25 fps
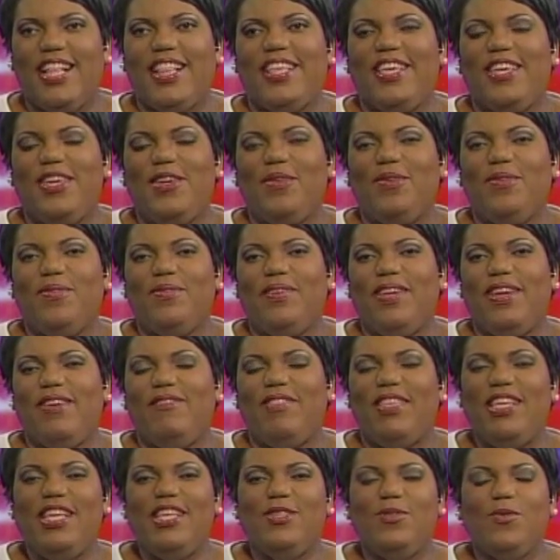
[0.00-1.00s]
you,
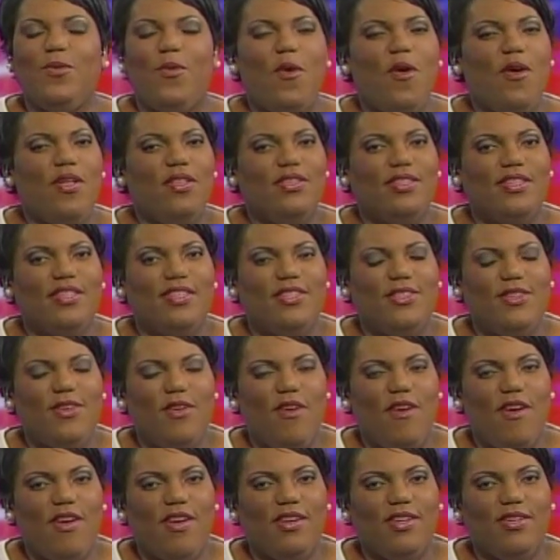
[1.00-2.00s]
if these walls could
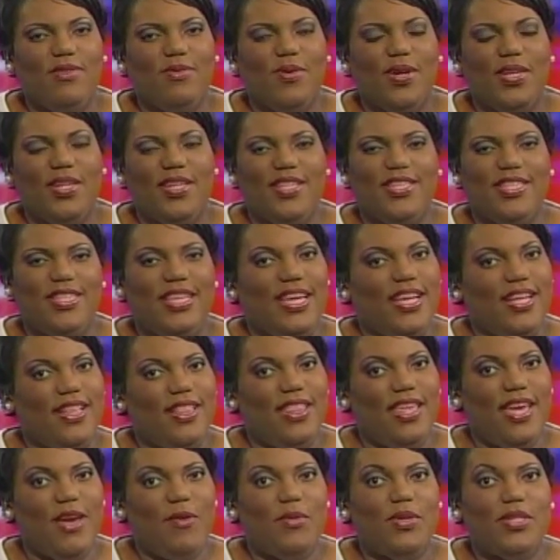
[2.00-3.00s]
talk, what a tale
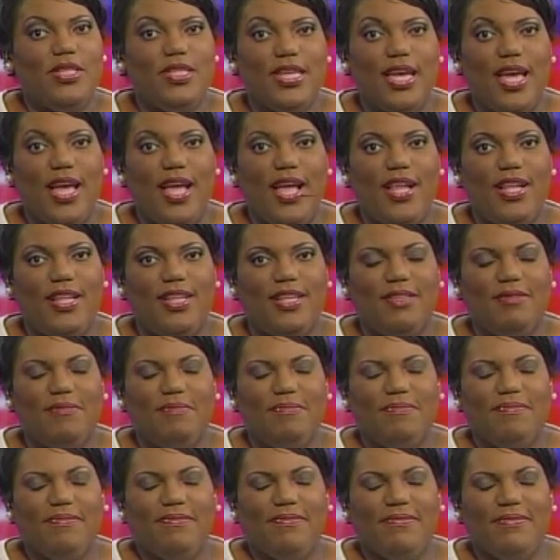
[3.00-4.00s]
they would tell.
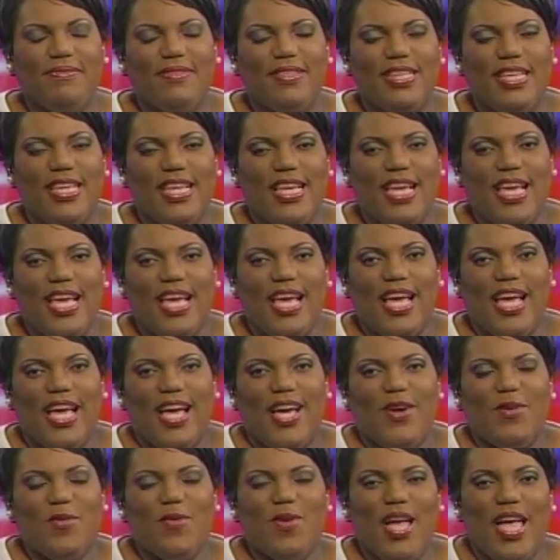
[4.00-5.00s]

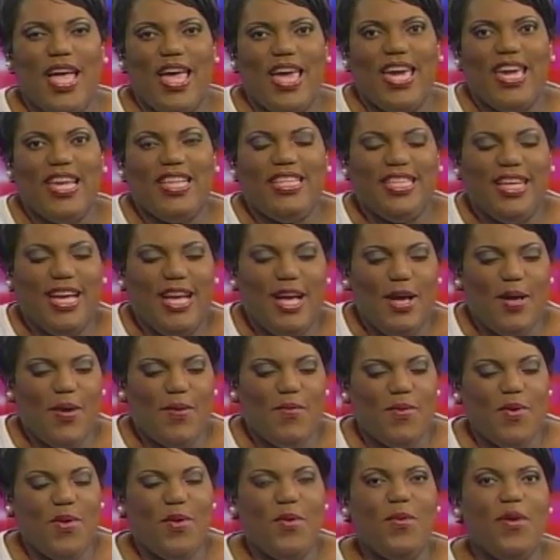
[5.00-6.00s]
Right.
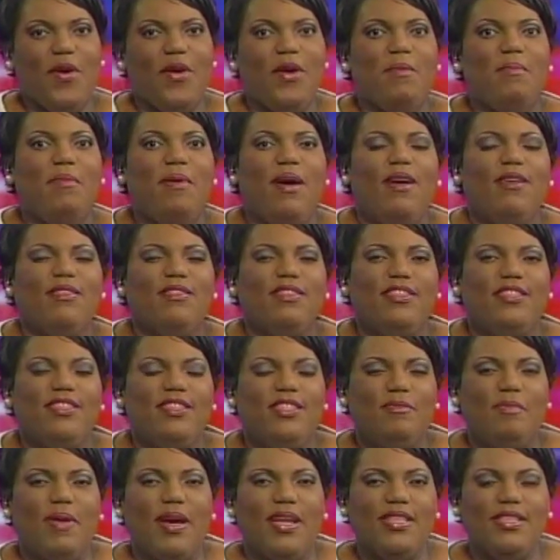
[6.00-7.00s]
We're about to
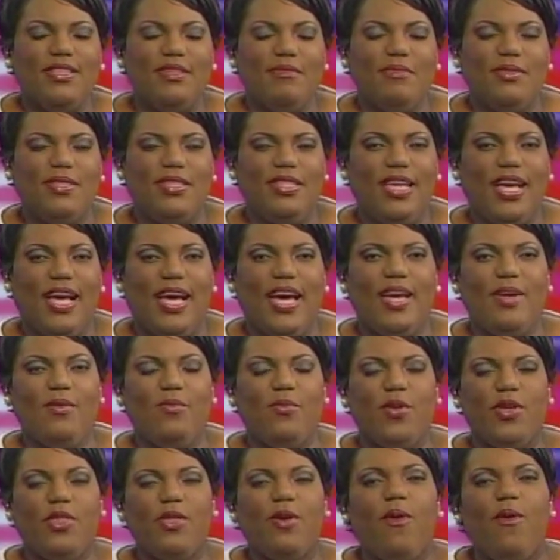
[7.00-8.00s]
spend some
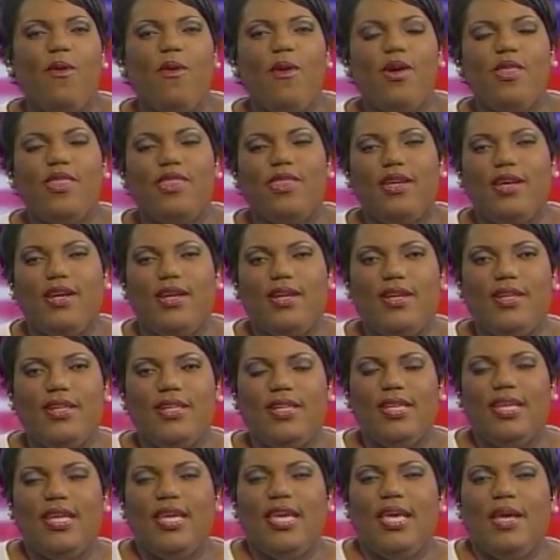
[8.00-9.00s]
time with author
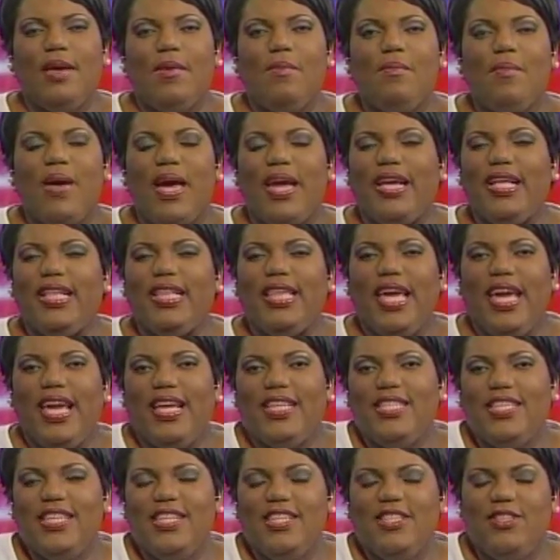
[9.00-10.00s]
Micahel A
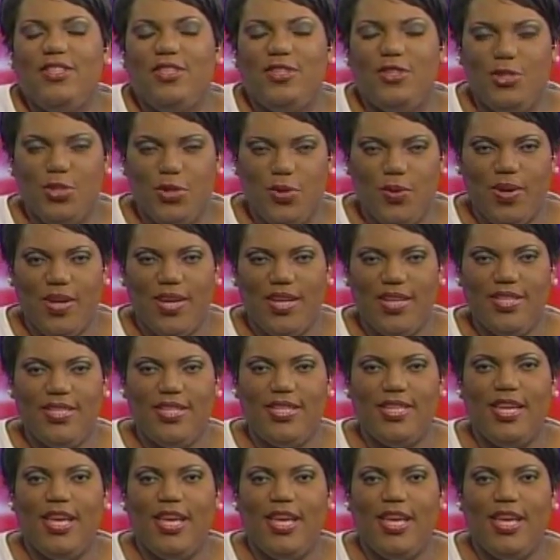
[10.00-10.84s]
T Stewart,